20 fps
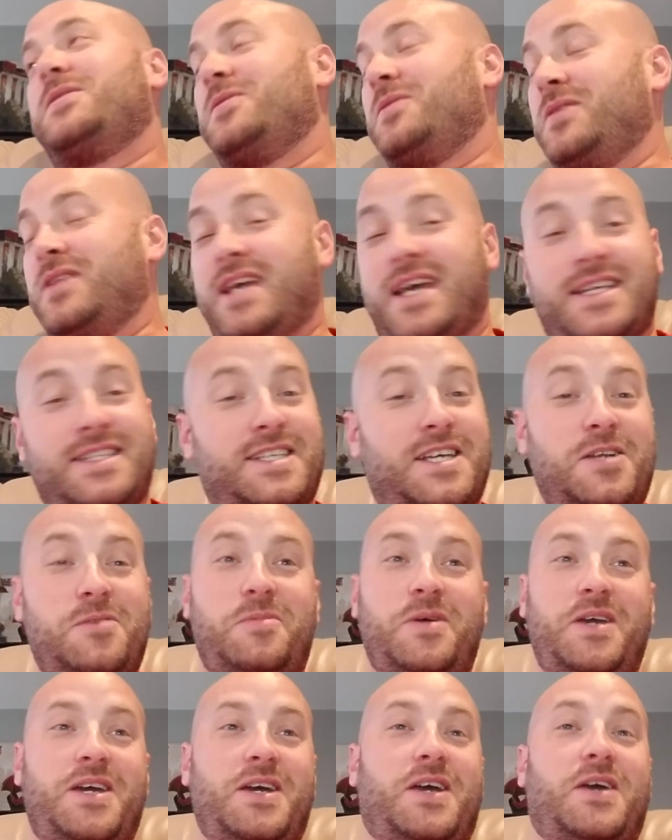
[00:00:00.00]
It's gonna
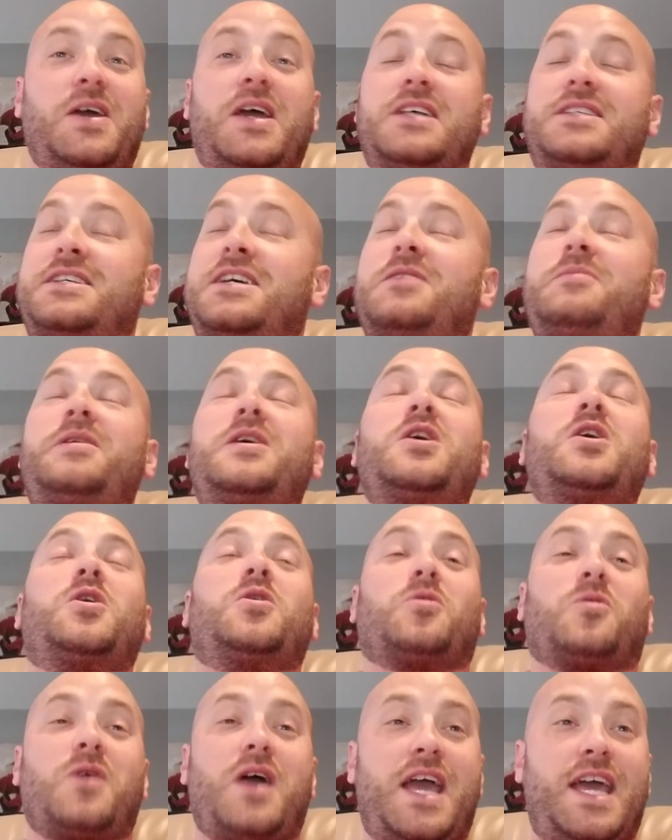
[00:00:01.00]
be a
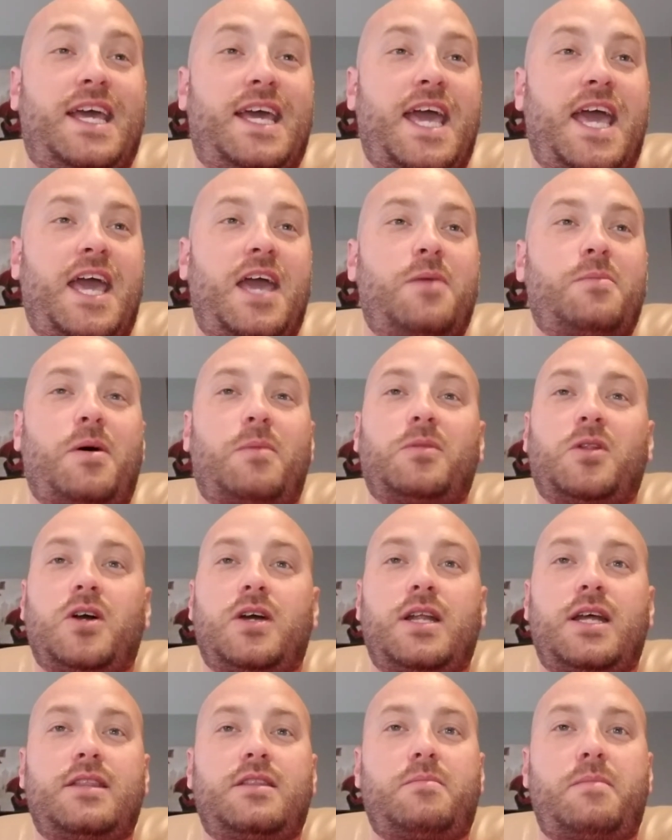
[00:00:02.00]
great game. I'm
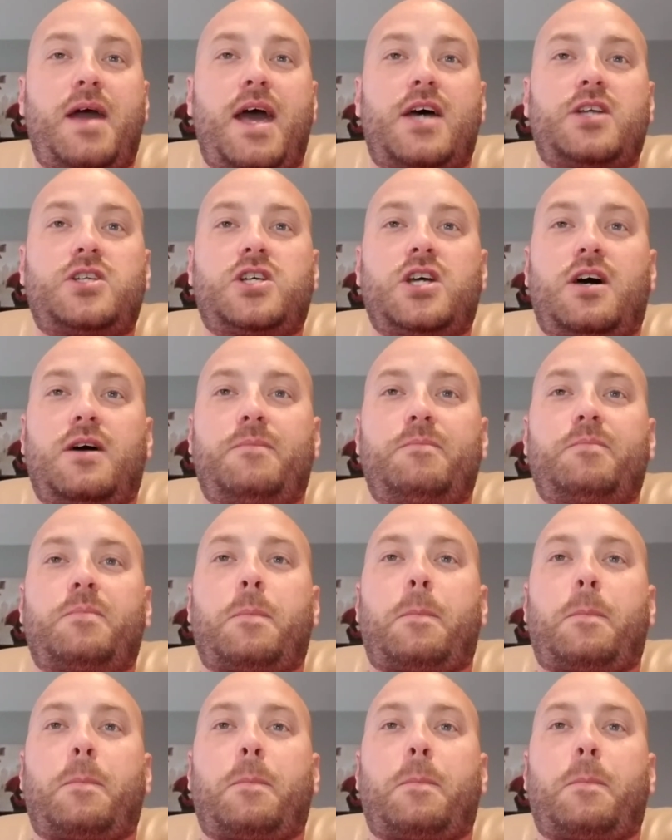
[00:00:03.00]
looking at the matchup.